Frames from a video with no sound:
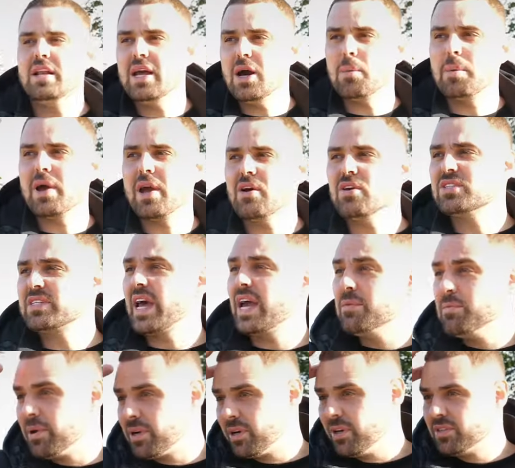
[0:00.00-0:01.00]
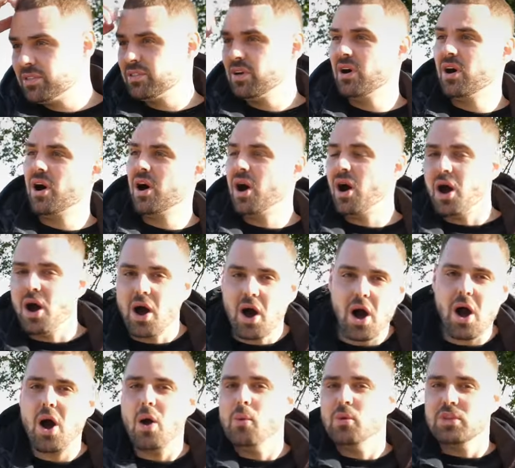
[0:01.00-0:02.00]
little bit irritating because
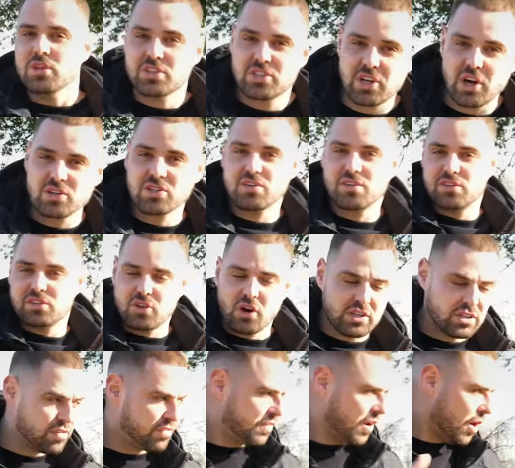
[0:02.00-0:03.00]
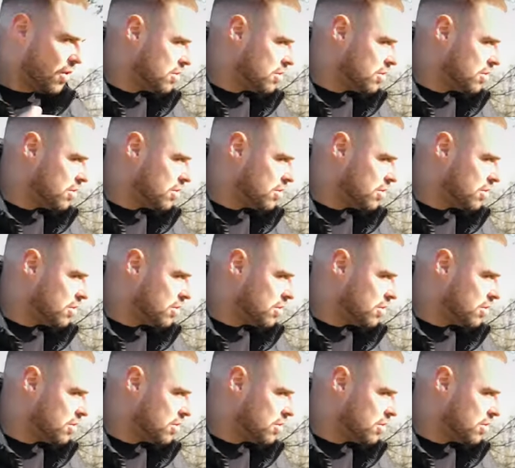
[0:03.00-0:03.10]
I want the site to, flow